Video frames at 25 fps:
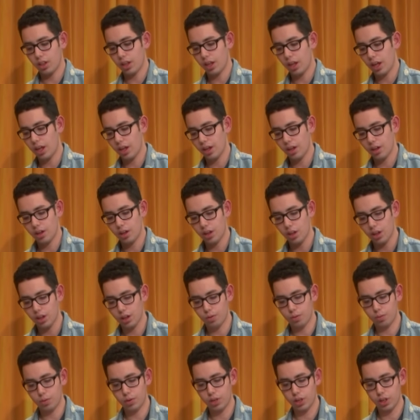
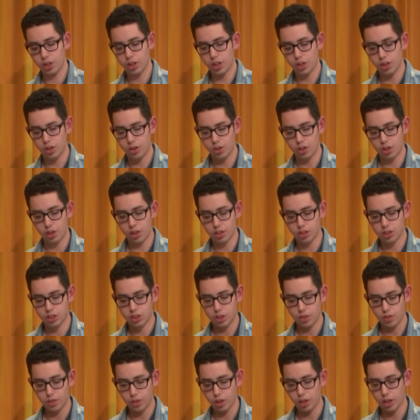it really
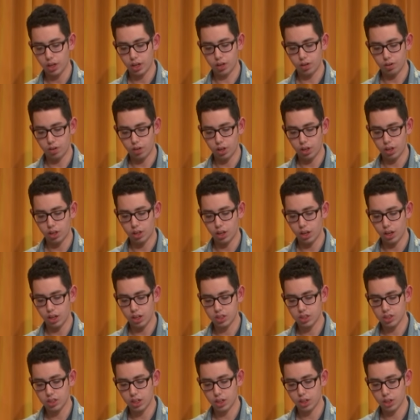it can get
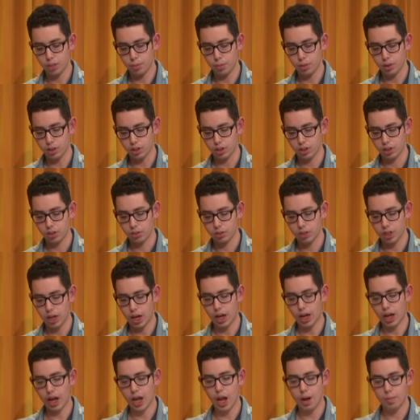inside the book. Because
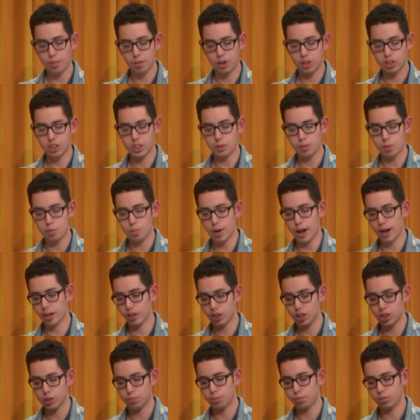I happen to double bag
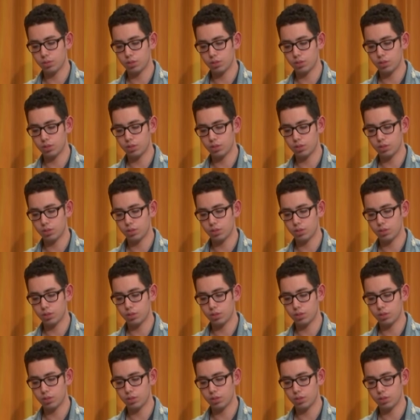this